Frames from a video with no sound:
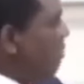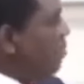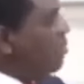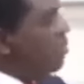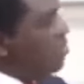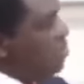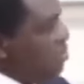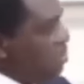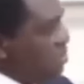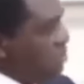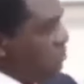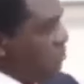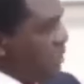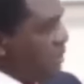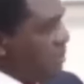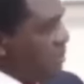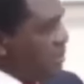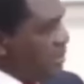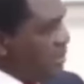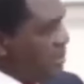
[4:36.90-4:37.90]
Who was
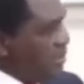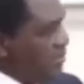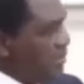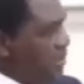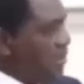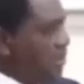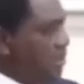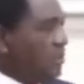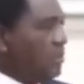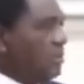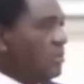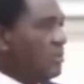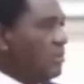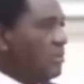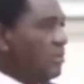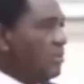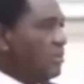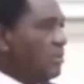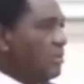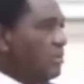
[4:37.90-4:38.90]
paid 30 million?
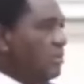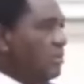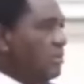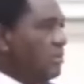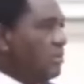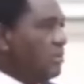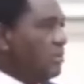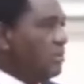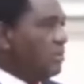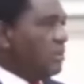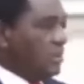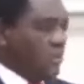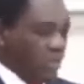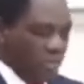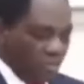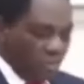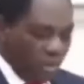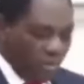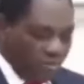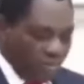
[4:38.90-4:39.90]
They
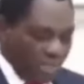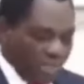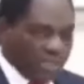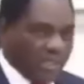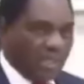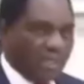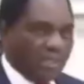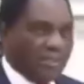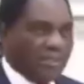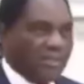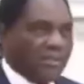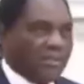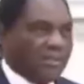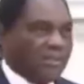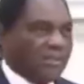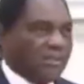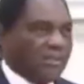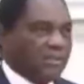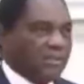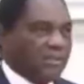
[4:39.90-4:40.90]
didn't do a meter.
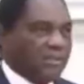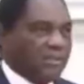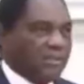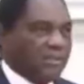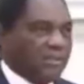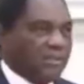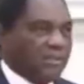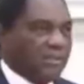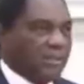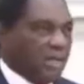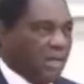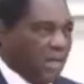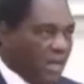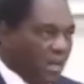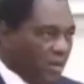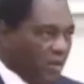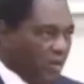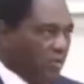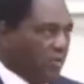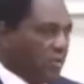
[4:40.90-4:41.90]

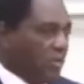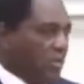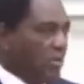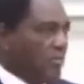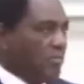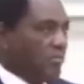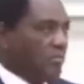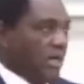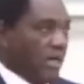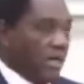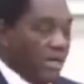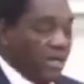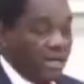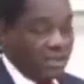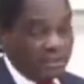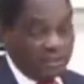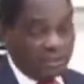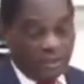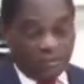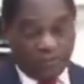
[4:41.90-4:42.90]
Now, my
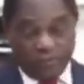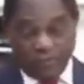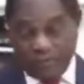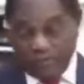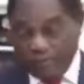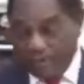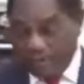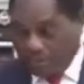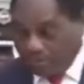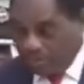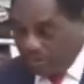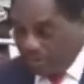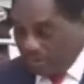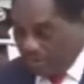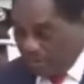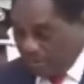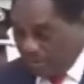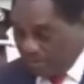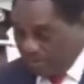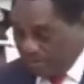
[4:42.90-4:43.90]
hands are free, Vice
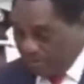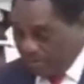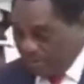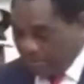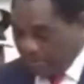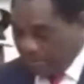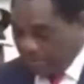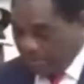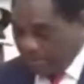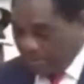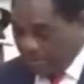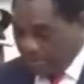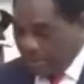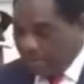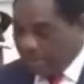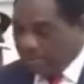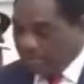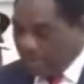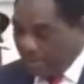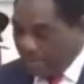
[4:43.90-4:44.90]
President.
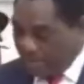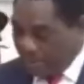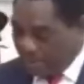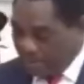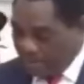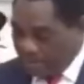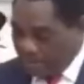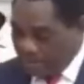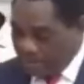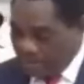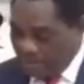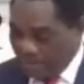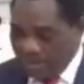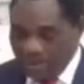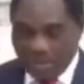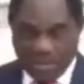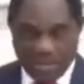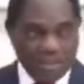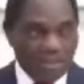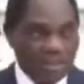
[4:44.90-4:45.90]
That's my message.
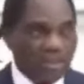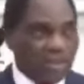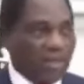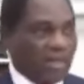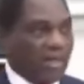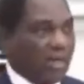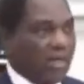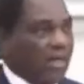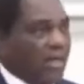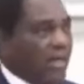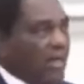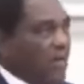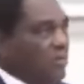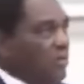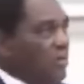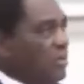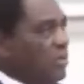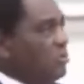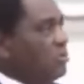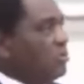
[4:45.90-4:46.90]
I
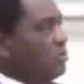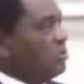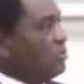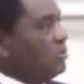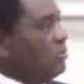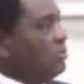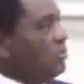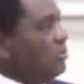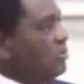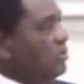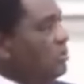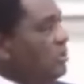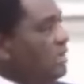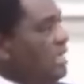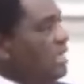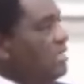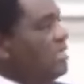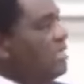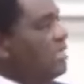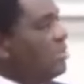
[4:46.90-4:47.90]
want to
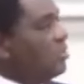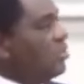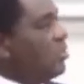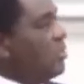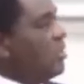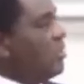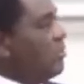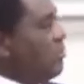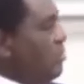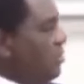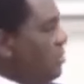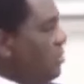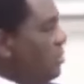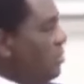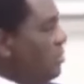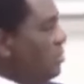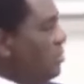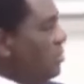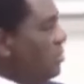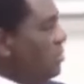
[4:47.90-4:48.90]
read the storybook
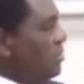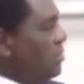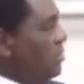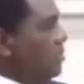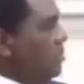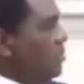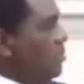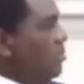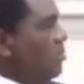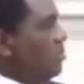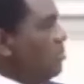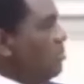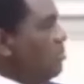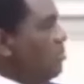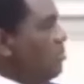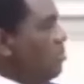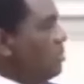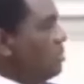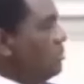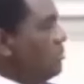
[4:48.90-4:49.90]
on
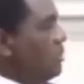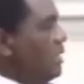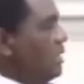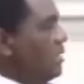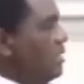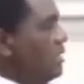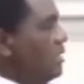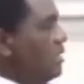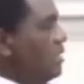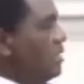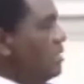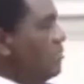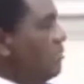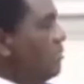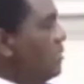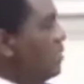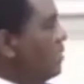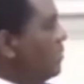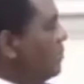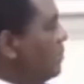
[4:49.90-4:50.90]
who was paid the 30
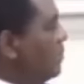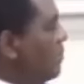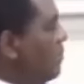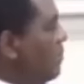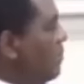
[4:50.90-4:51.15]
million,